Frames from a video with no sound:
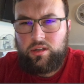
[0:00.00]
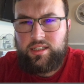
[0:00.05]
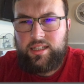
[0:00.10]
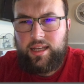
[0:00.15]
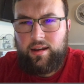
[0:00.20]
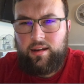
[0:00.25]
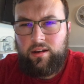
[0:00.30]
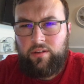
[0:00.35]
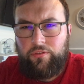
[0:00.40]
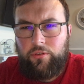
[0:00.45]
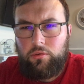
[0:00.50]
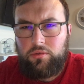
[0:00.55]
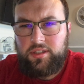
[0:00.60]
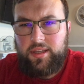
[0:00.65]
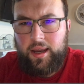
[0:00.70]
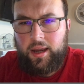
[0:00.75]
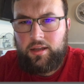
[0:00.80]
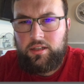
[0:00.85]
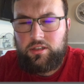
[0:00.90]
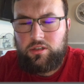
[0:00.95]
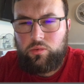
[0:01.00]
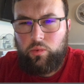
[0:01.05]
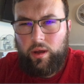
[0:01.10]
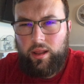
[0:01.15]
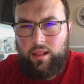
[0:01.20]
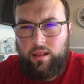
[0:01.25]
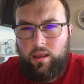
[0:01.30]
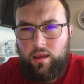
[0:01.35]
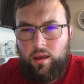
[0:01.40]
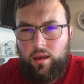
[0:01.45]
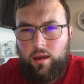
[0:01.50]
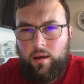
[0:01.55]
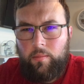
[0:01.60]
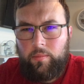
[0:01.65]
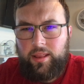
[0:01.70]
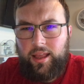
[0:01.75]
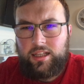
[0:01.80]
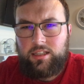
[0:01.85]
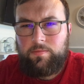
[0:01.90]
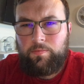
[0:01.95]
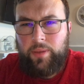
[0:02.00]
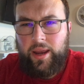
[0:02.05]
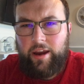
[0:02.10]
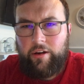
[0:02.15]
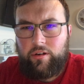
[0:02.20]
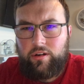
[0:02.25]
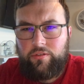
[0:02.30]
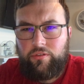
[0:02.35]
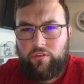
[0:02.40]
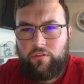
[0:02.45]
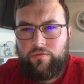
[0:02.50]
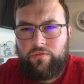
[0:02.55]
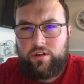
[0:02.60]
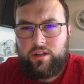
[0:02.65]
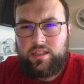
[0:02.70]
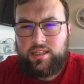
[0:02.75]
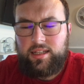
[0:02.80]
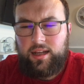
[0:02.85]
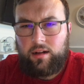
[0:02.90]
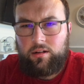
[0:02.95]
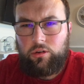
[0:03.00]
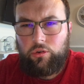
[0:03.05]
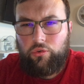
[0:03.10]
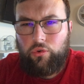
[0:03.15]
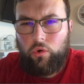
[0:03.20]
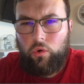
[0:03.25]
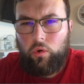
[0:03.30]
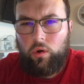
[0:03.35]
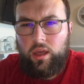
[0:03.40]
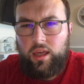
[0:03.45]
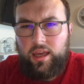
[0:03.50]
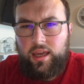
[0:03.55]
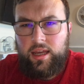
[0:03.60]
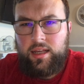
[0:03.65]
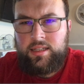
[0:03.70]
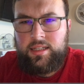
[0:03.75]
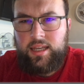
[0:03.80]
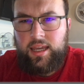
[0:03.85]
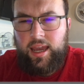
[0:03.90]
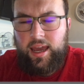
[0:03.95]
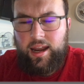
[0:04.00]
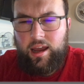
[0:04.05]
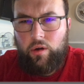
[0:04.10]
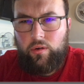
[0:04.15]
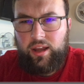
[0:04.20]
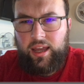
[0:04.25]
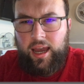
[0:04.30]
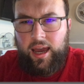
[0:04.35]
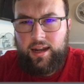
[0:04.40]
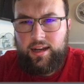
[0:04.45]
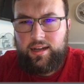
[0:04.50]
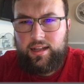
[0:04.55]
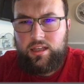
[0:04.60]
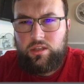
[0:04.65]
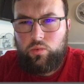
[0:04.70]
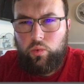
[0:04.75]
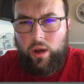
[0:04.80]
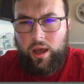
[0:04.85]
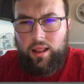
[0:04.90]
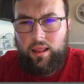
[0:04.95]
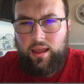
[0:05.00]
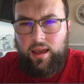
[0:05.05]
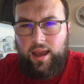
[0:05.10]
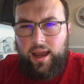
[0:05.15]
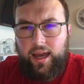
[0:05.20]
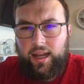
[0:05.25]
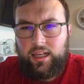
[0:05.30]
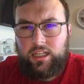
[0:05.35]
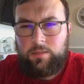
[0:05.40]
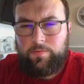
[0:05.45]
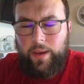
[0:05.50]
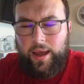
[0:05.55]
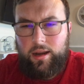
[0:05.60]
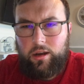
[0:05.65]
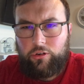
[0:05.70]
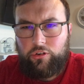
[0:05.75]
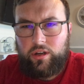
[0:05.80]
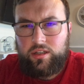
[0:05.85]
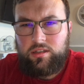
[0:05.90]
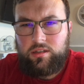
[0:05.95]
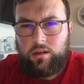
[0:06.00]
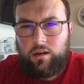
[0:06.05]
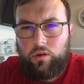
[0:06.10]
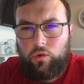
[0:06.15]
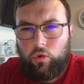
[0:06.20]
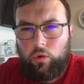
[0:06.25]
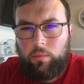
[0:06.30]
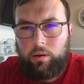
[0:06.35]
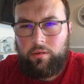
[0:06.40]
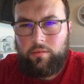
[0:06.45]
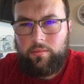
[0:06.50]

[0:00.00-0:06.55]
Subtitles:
that in a few seconds as well. But that's imperative for the stock to grow, is to get out of Canada as well and expand across the globe.